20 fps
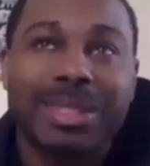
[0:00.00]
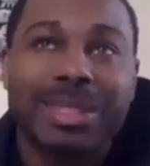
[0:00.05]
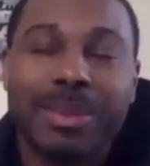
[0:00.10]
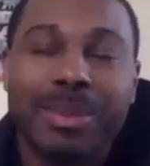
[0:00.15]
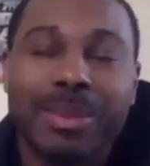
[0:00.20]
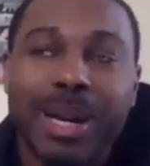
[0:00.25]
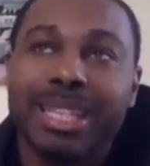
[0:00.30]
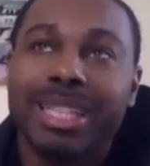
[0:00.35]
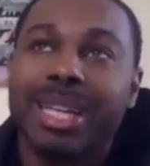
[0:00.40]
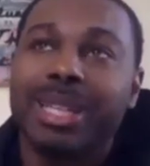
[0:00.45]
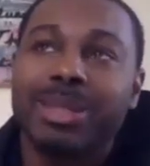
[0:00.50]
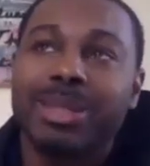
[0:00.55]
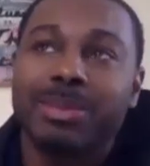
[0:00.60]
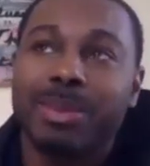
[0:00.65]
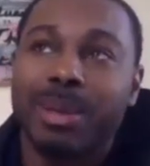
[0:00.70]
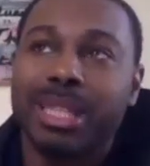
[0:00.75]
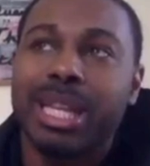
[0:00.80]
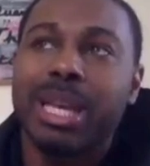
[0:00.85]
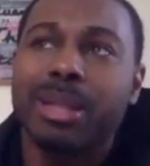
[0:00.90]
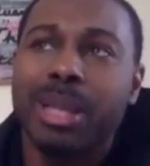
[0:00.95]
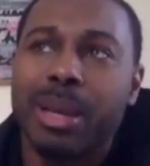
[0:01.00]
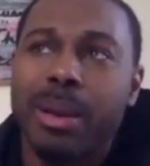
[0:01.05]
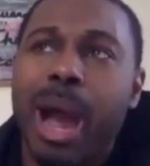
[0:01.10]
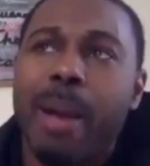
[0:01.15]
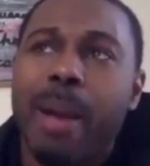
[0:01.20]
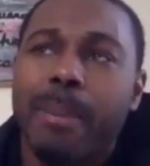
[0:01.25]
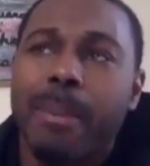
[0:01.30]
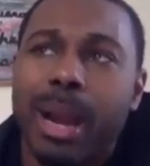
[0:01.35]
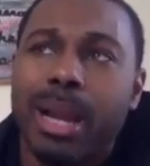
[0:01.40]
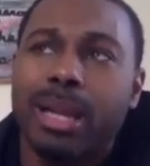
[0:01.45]
of somebody else. But then, then
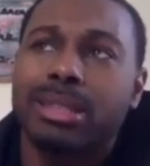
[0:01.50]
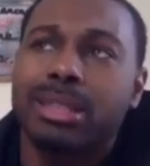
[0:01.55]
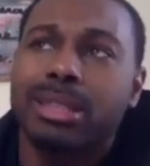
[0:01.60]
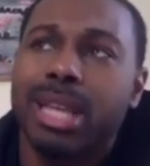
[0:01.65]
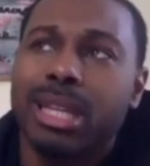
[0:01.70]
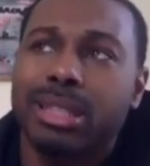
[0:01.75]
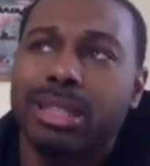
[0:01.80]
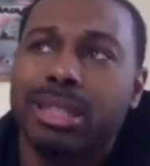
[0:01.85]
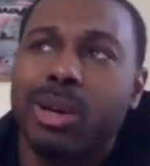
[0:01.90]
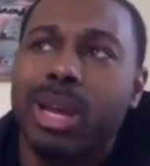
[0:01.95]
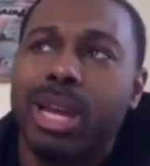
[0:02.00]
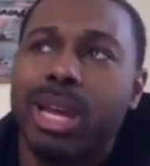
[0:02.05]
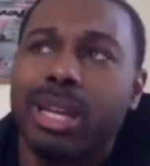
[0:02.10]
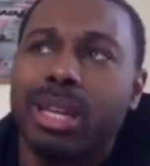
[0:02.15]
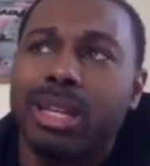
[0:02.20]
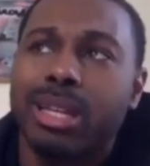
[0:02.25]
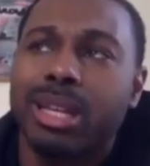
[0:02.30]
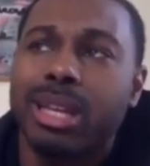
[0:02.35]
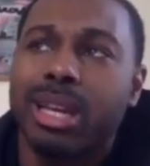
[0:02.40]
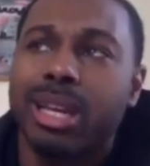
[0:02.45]
I'll probably say throw that in